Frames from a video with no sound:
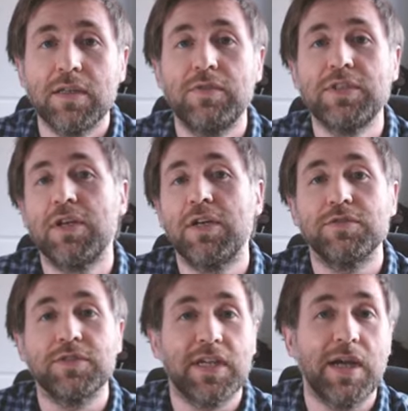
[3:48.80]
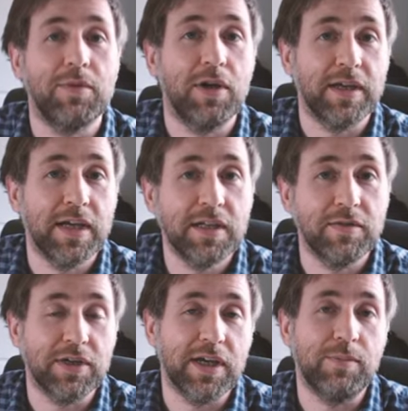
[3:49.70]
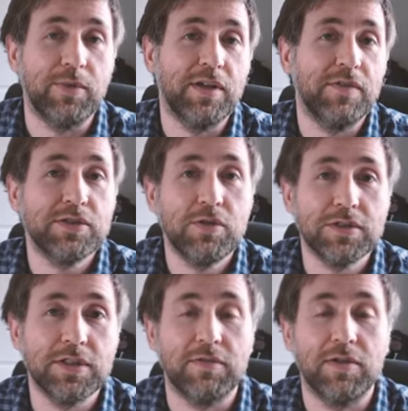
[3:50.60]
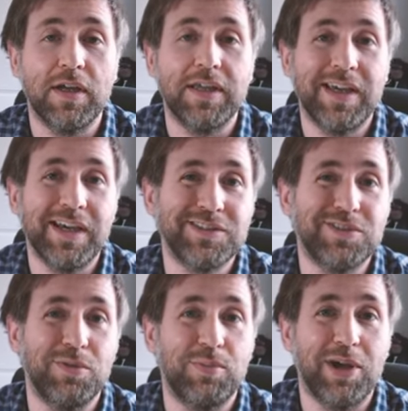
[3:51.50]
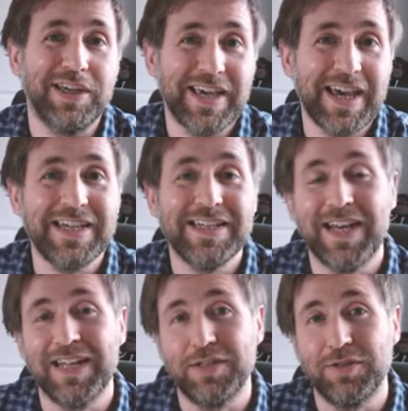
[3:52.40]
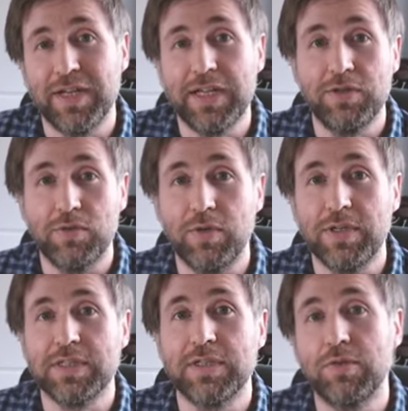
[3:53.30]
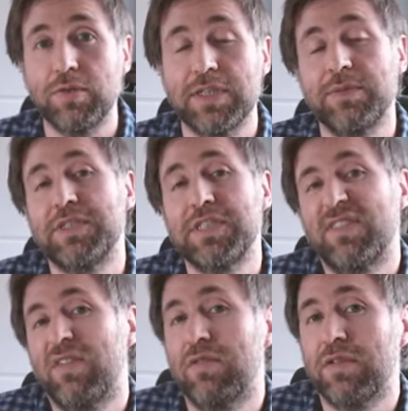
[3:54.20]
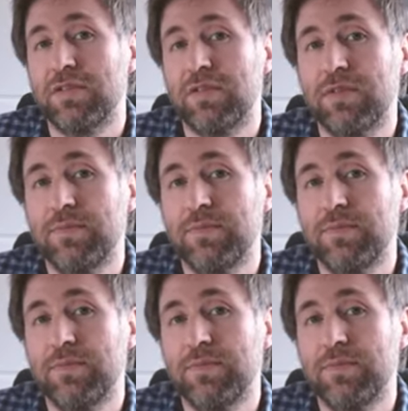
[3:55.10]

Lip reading: The visualizer is a camera like any other camera, and if there's not enough light, it has to apply gain and then you get noise, and noisy images don't look as good.